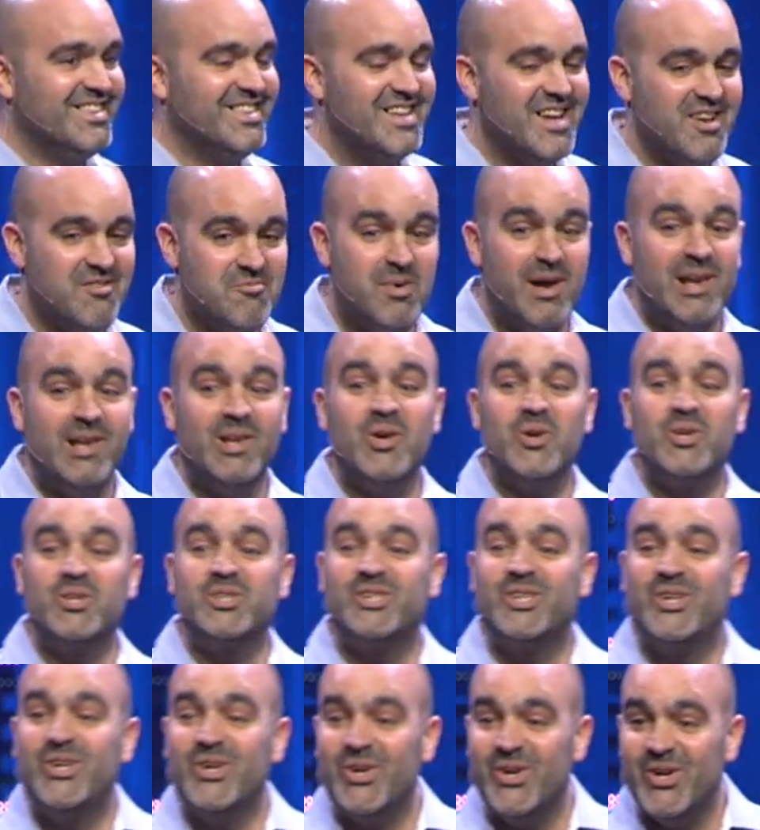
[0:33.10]
Everybody
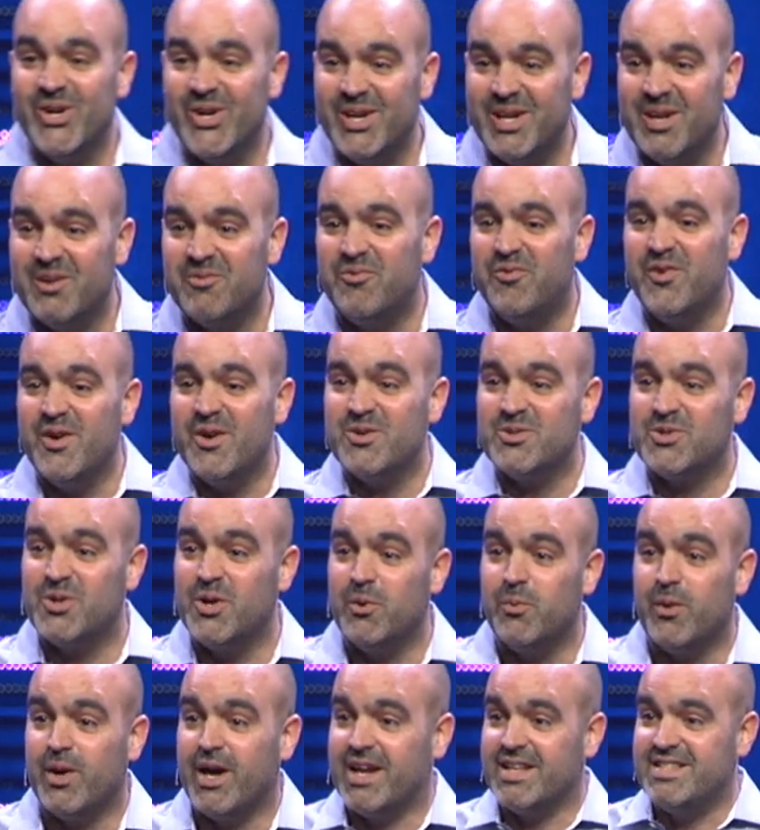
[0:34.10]
looks good. It feels
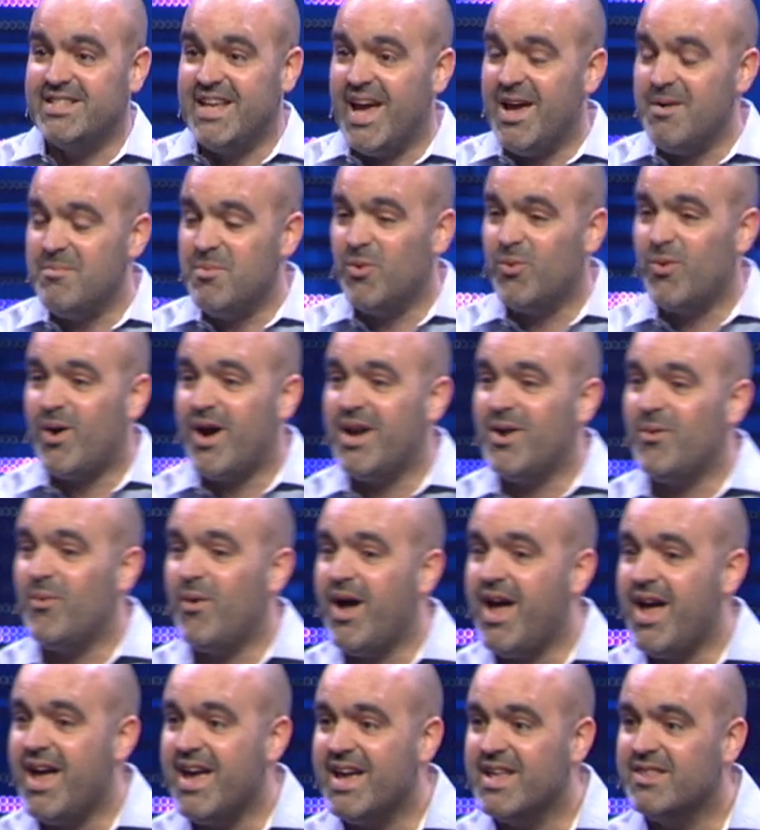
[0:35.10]
good. We got a table right
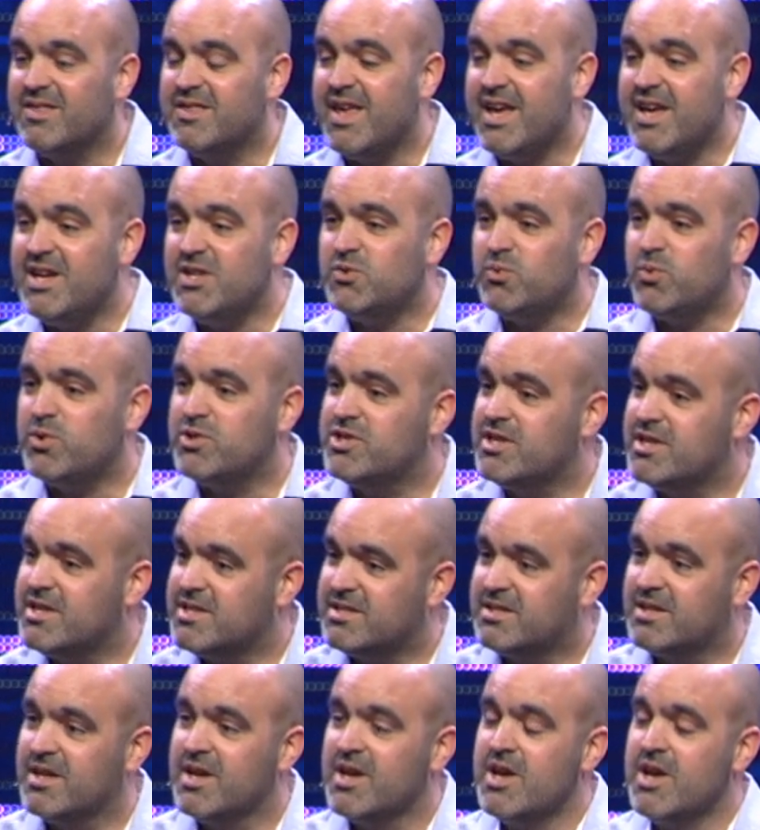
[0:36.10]
away, and things were
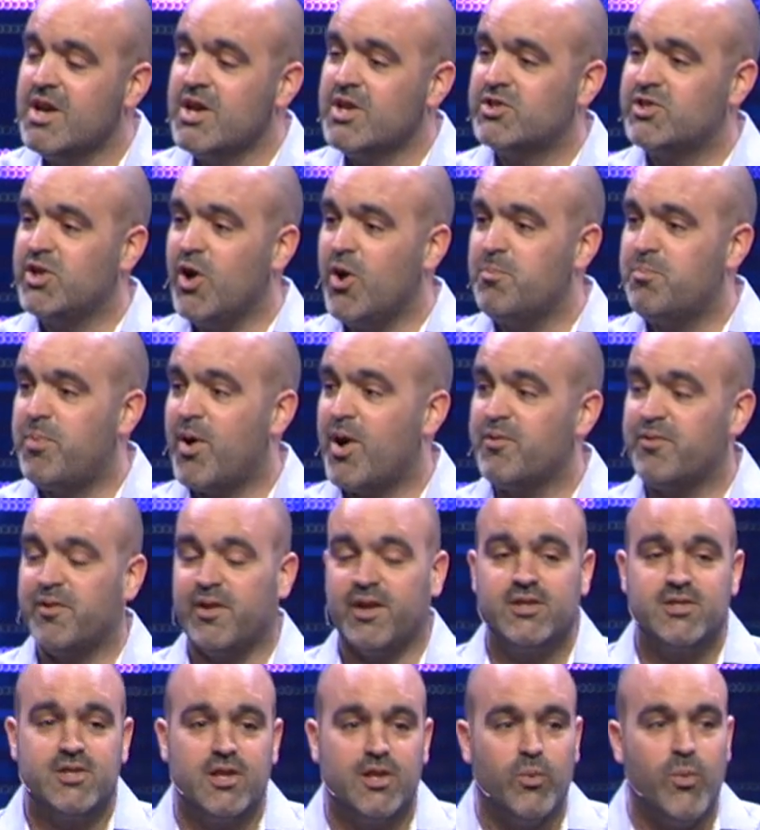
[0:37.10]
just so perfect.
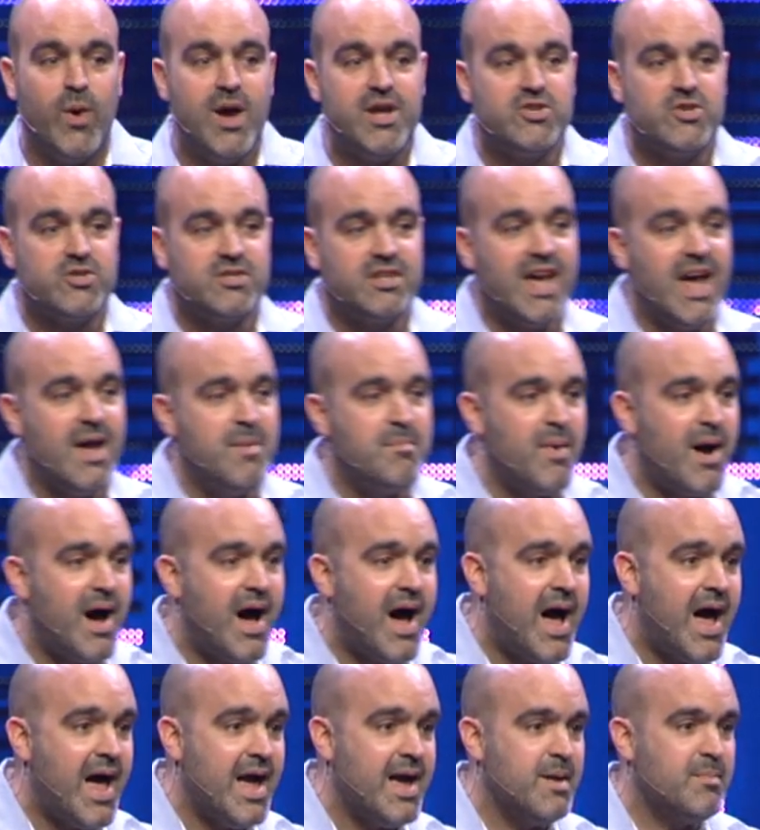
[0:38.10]
And so the waitress came
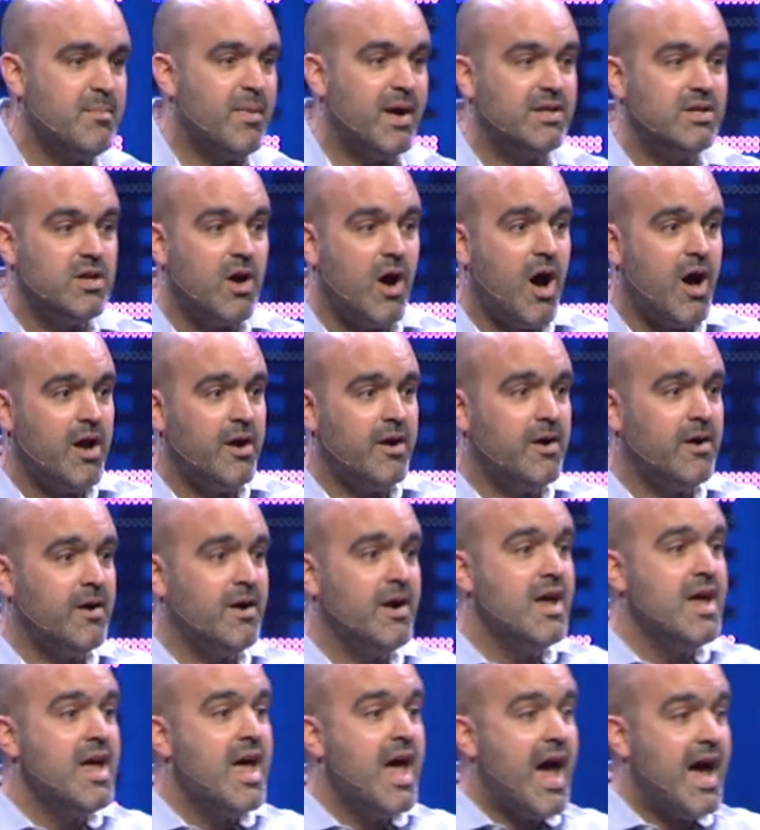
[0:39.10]
by, and my
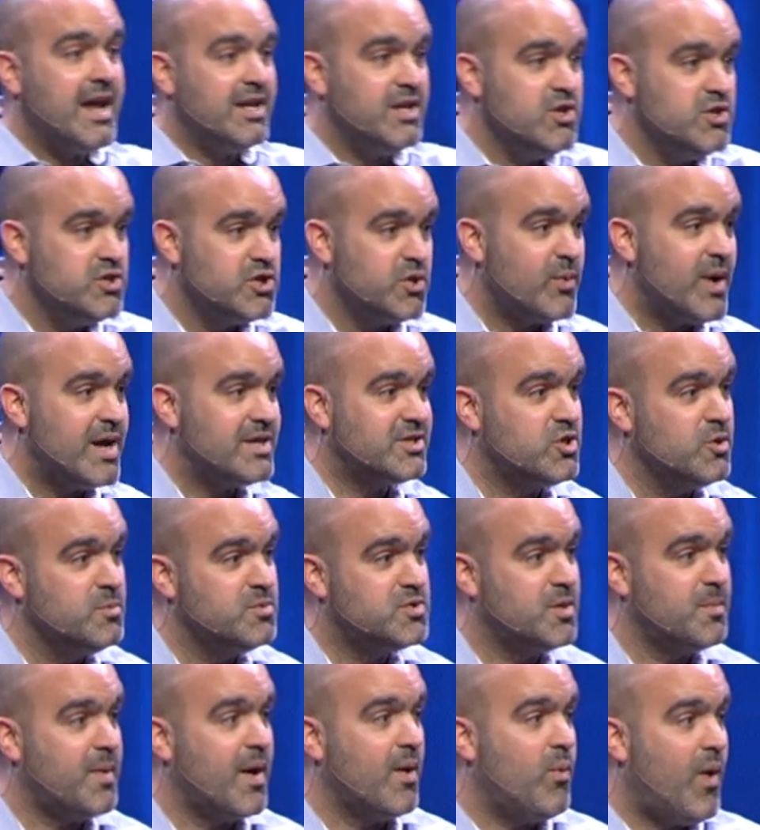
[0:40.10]
daughter had to use the restroom,
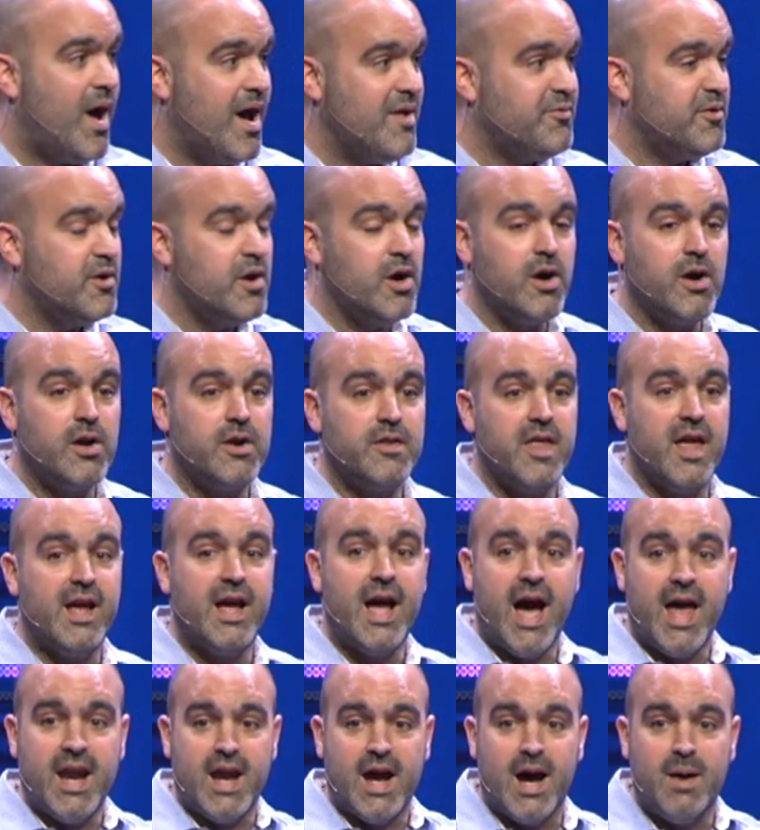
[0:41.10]
so my wife and her, they
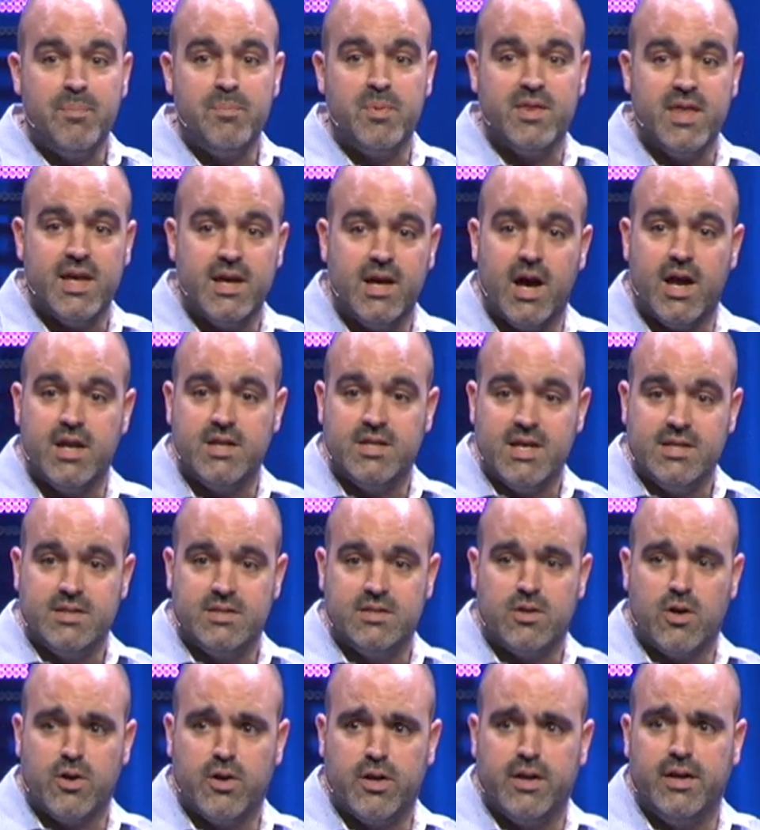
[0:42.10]
got up, and they
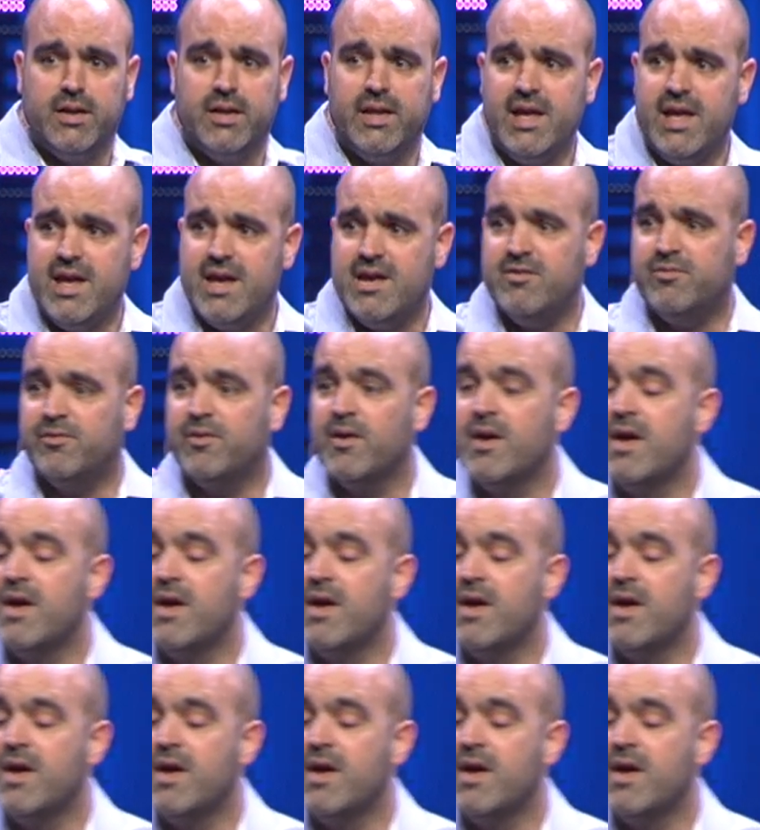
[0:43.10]
started to leave.